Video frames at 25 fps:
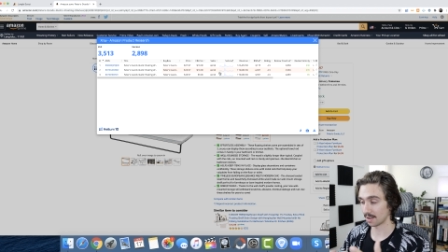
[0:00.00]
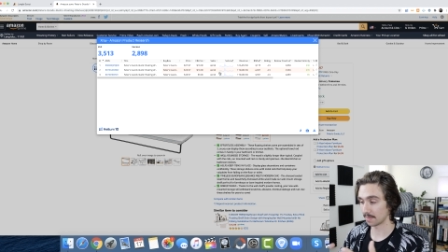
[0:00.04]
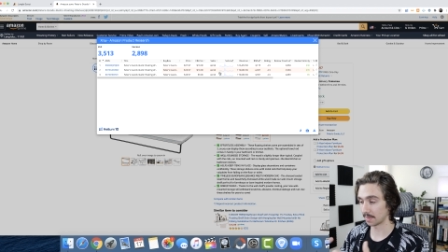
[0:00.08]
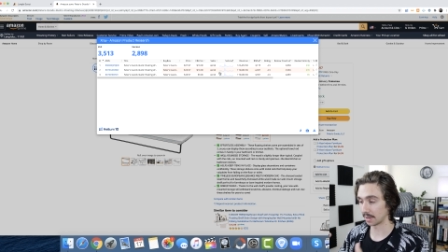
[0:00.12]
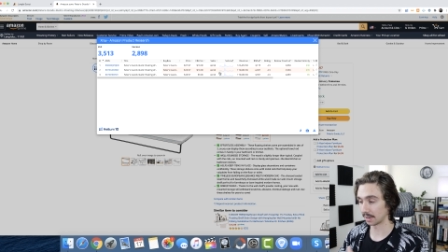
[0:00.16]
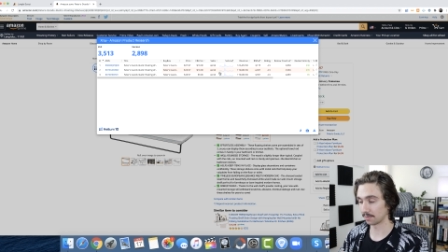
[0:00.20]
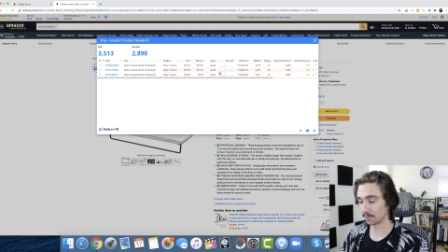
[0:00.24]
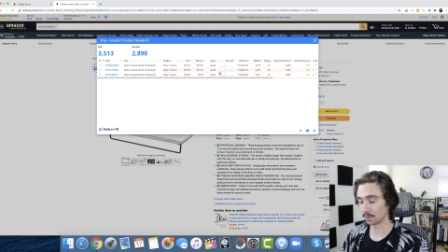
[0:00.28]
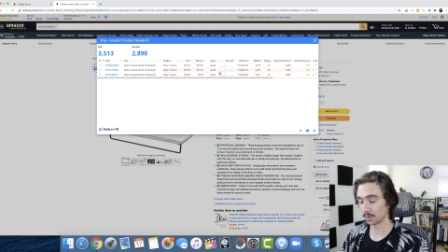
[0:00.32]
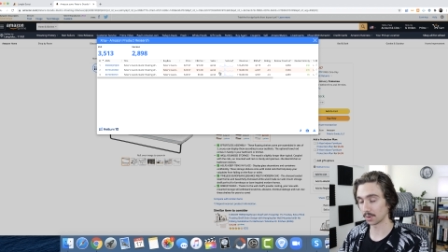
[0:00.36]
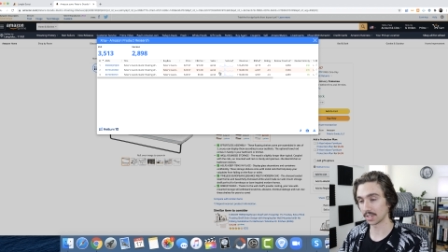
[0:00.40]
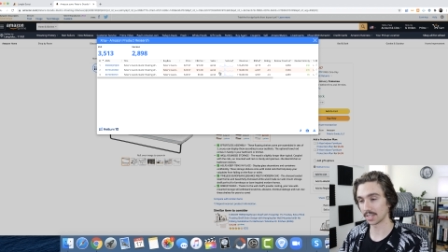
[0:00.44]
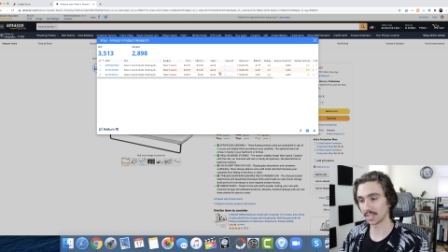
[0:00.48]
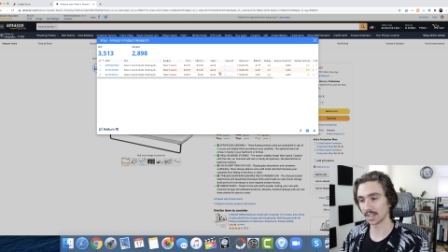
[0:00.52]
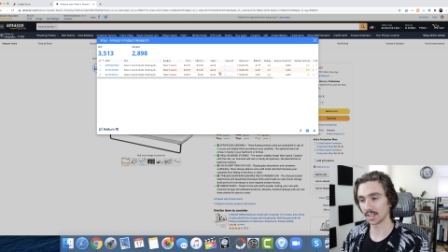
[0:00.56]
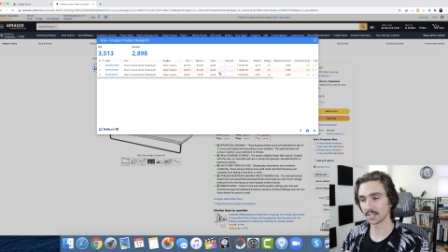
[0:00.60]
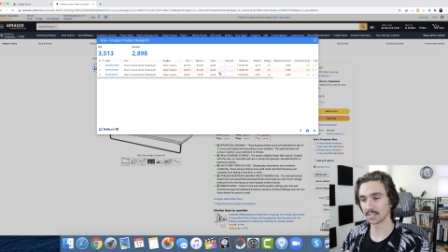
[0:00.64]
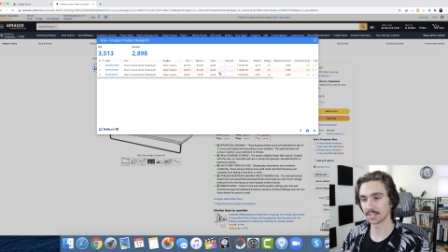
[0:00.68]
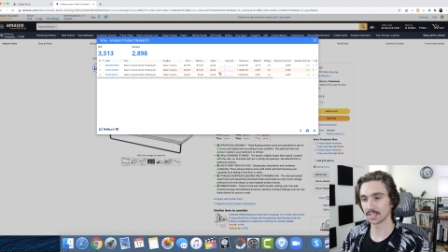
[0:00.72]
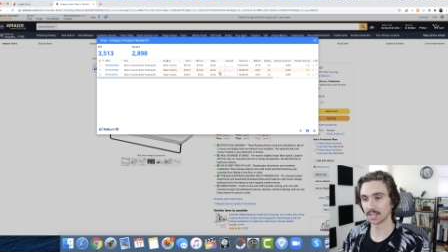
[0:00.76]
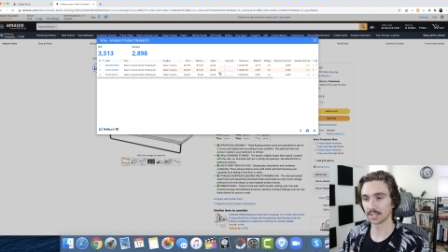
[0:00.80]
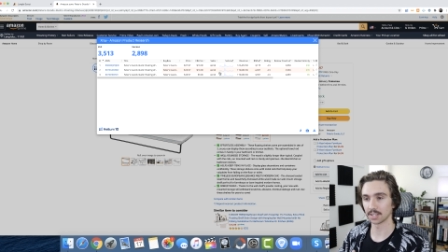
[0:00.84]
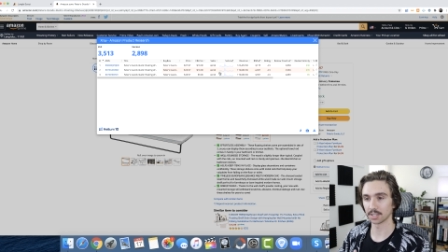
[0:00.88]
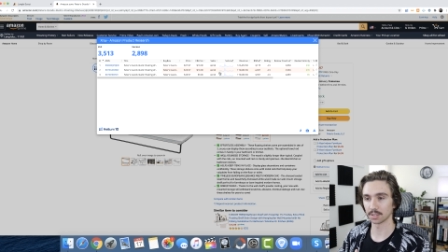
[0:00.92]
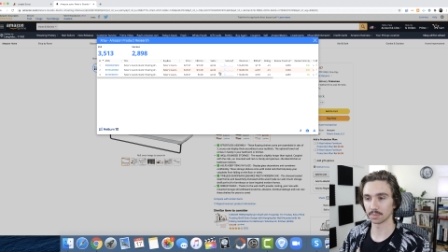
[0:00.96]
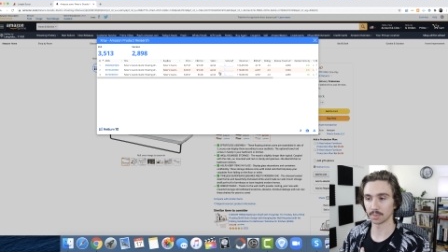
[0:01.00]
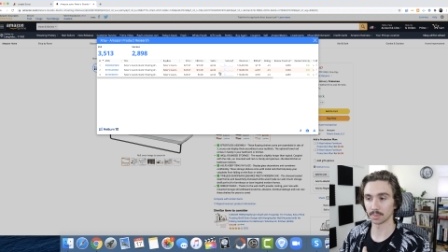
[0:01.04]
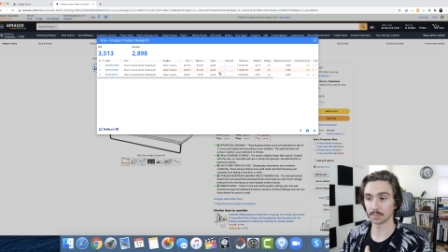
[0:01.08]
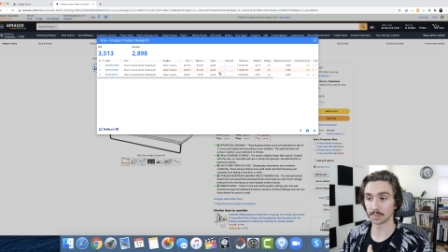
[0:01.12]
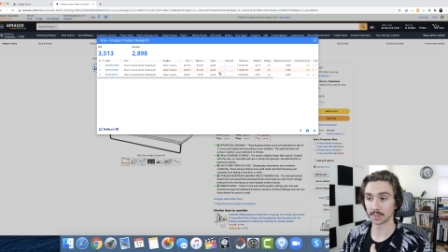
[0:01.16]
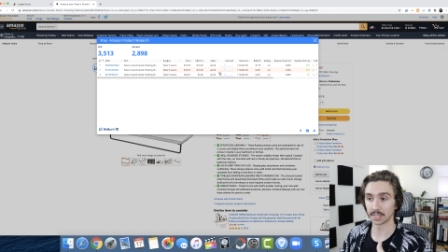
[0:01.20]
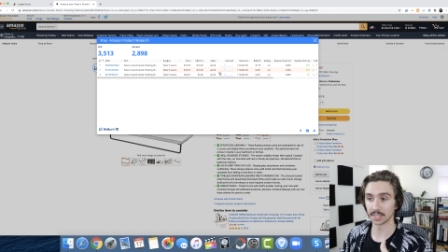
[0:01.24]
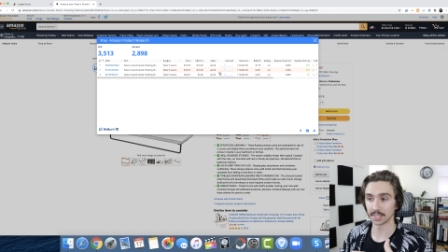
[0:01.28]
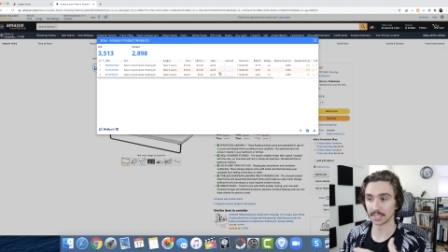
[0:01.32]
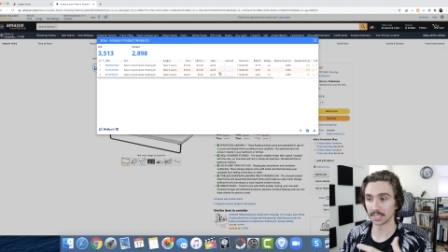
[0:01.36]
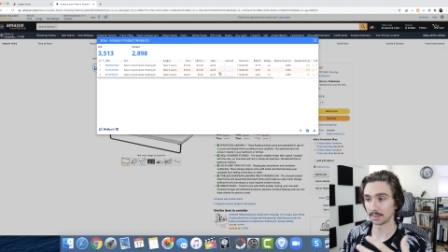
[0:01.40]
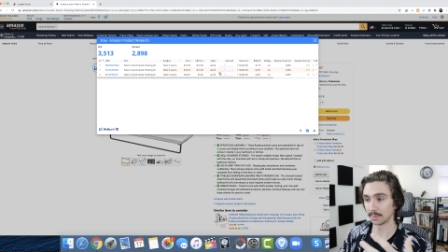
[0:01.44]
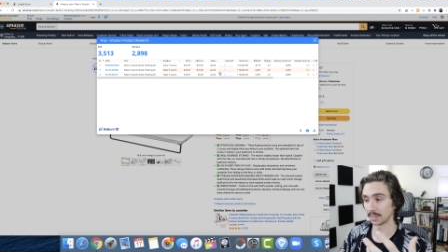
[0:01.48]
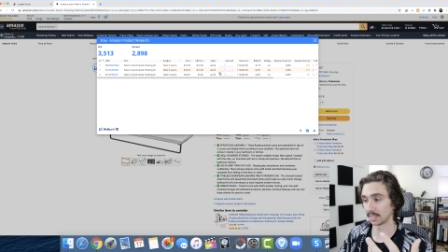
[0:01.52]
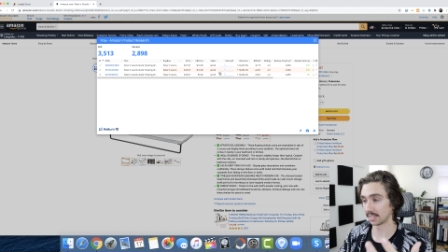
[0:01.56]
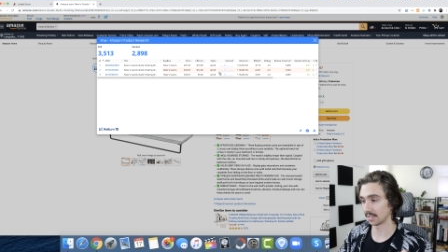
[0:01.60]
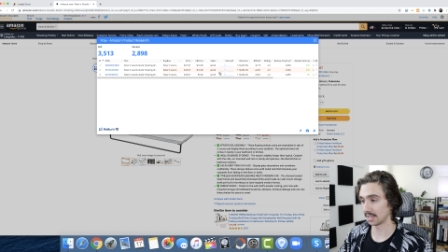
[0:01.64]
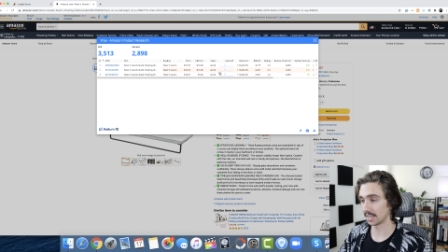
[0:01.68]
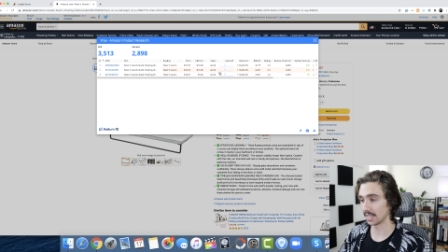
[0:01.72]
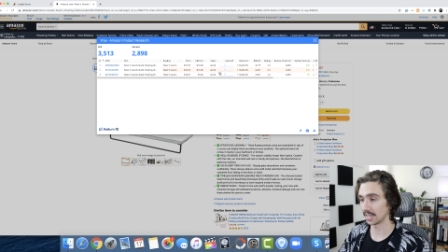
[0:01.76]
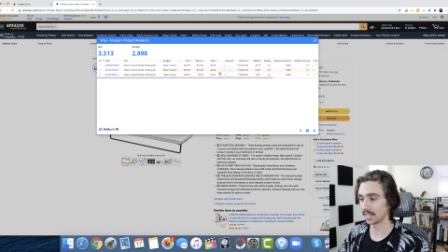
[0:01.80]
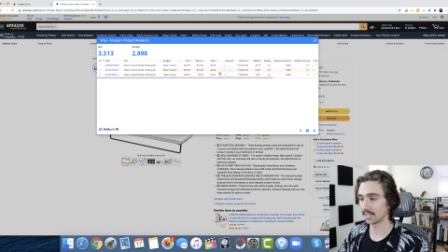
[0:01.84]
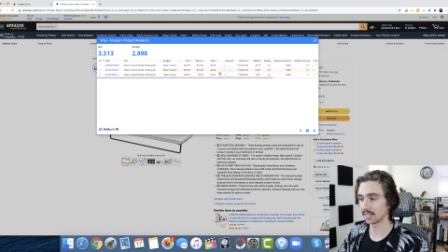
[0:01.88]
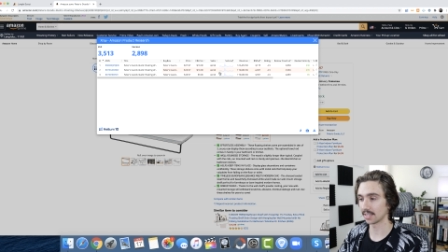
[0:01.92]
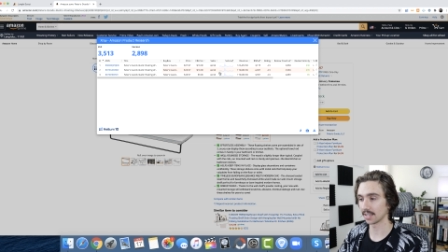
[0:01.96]
I make $40,000 per month, I make
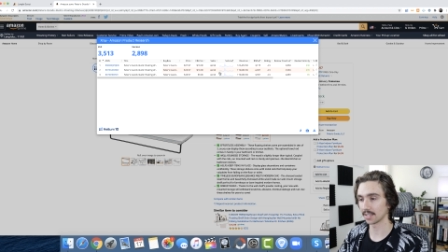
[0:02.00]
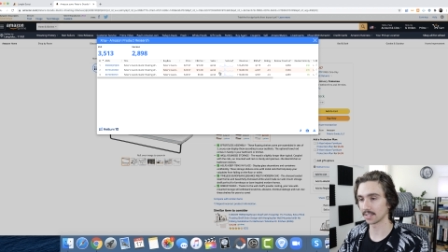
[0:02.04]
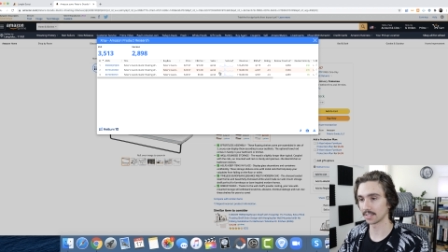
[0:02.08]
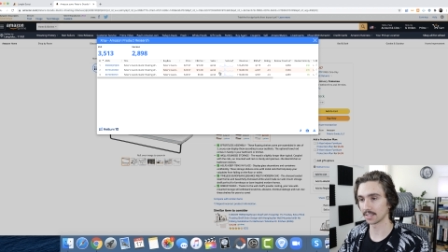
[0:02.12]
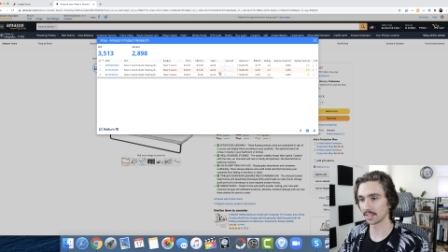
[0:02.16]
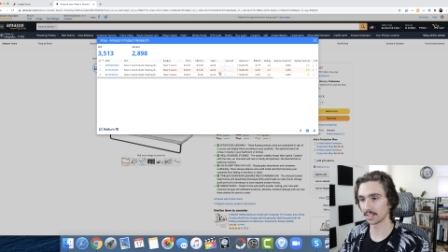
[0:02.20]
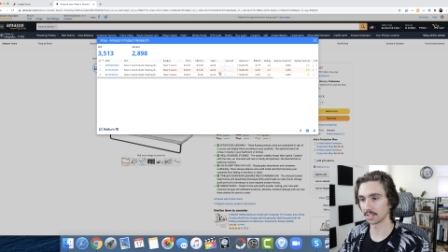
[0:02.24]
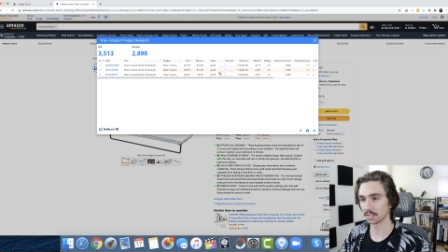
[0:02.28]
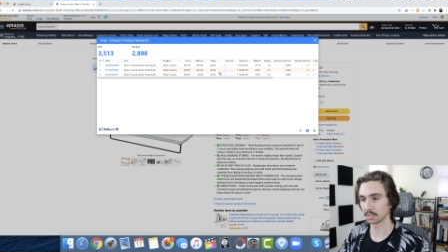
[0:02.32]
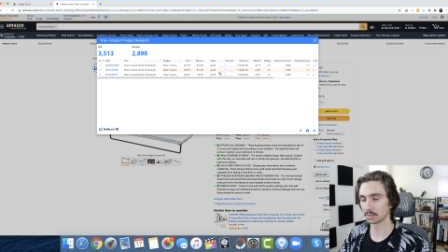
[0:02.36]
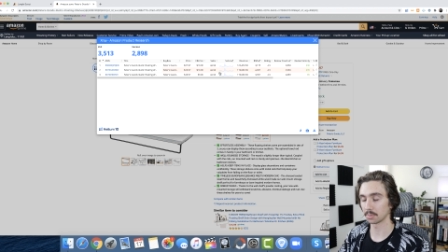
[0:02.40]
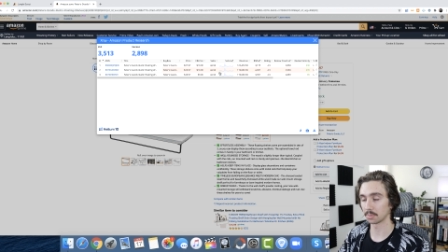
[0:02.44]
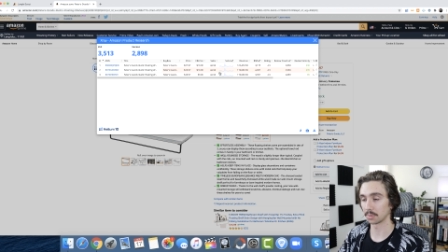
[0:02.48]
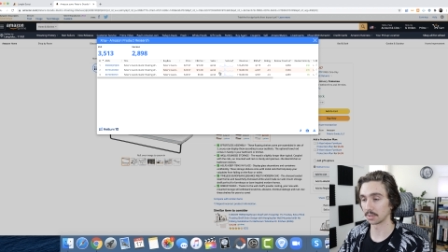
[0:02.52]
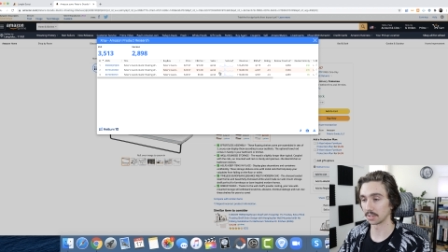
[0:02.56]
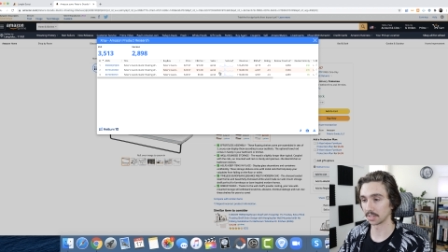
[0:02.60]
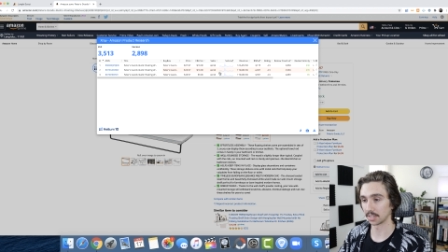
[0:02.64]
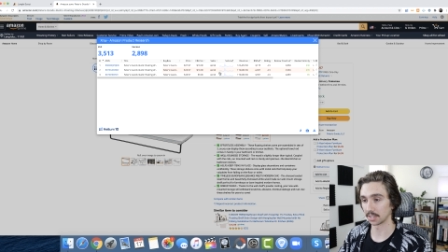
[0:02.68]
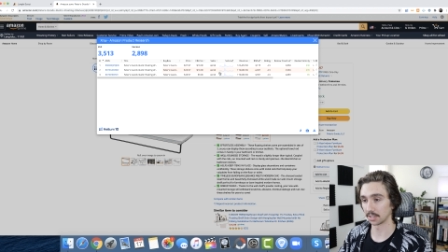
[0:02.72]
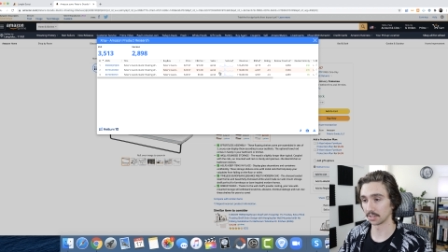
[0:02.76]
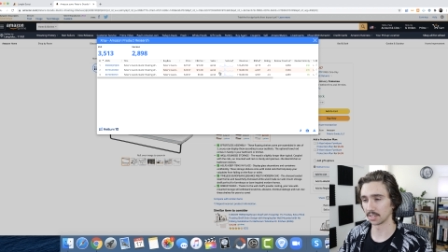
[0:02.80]
$80,000 per month,